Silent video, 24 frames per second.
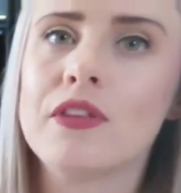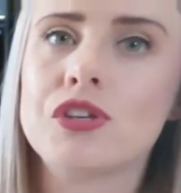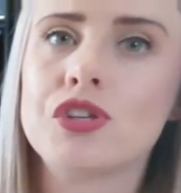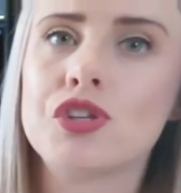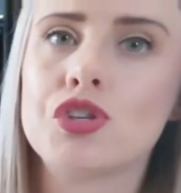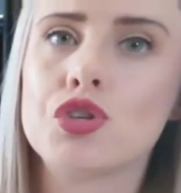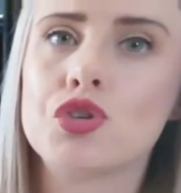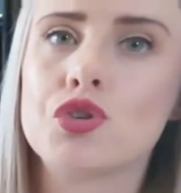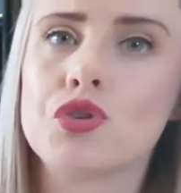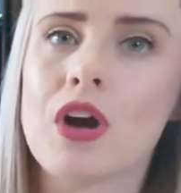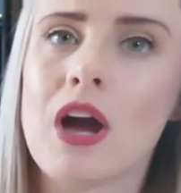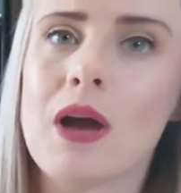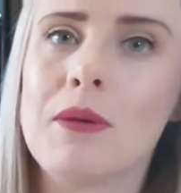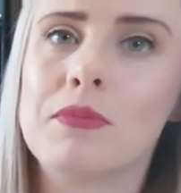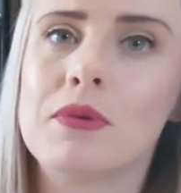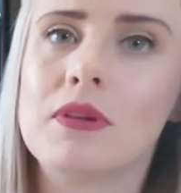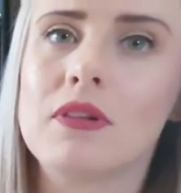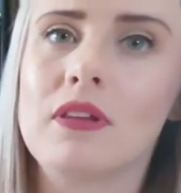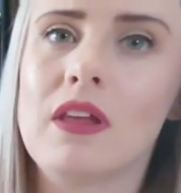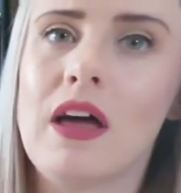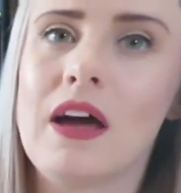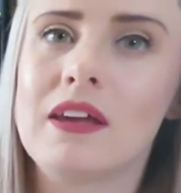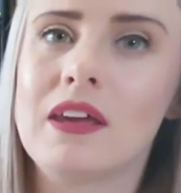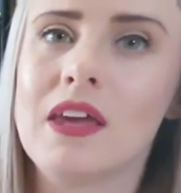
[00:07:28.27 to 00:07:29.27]
the striped
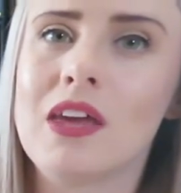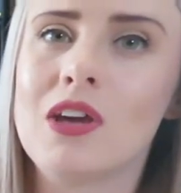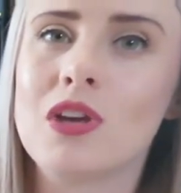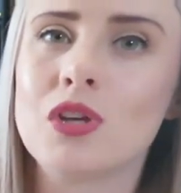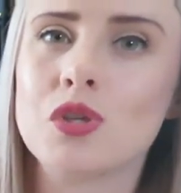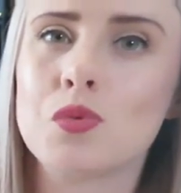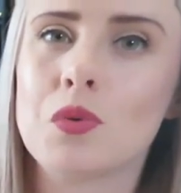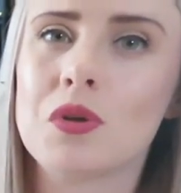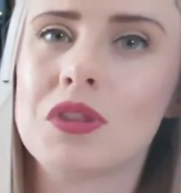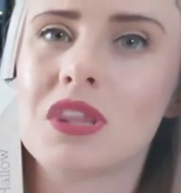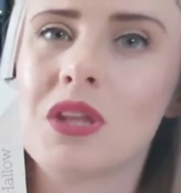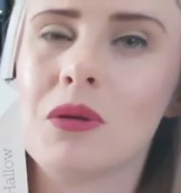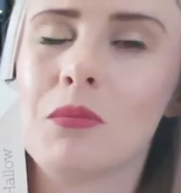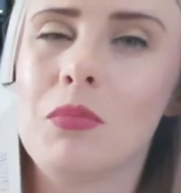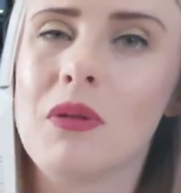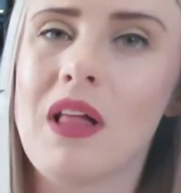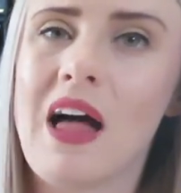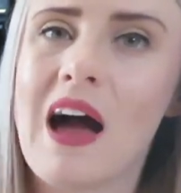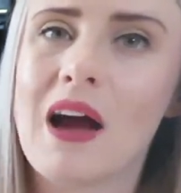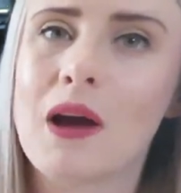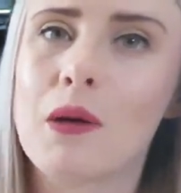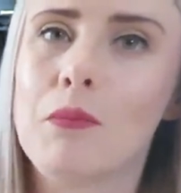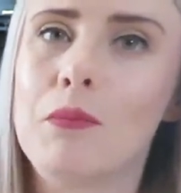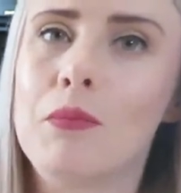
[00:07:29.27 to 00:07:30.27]
leggings with the
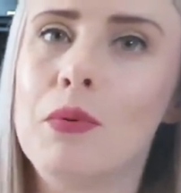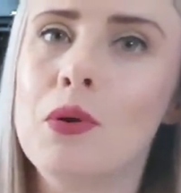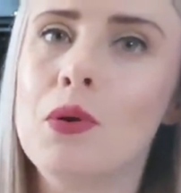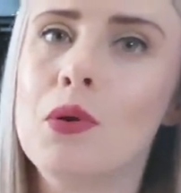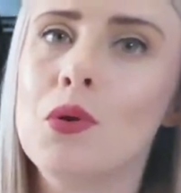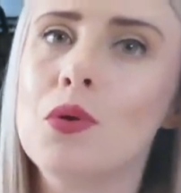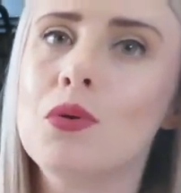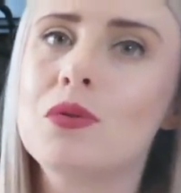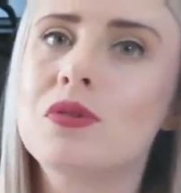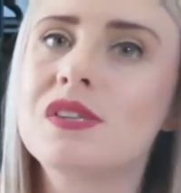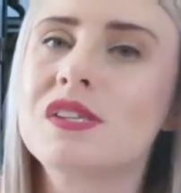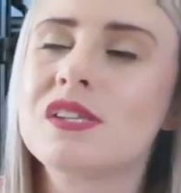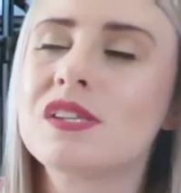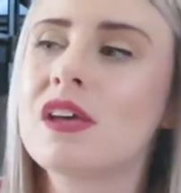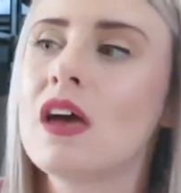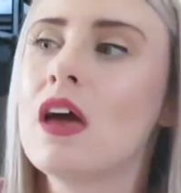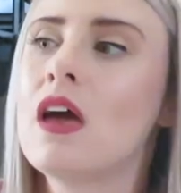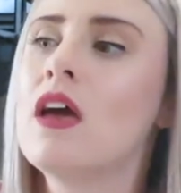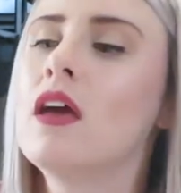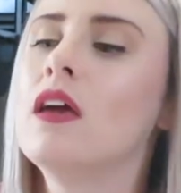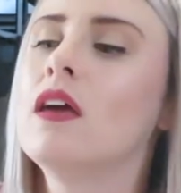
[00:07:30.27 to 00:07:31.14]
black boots.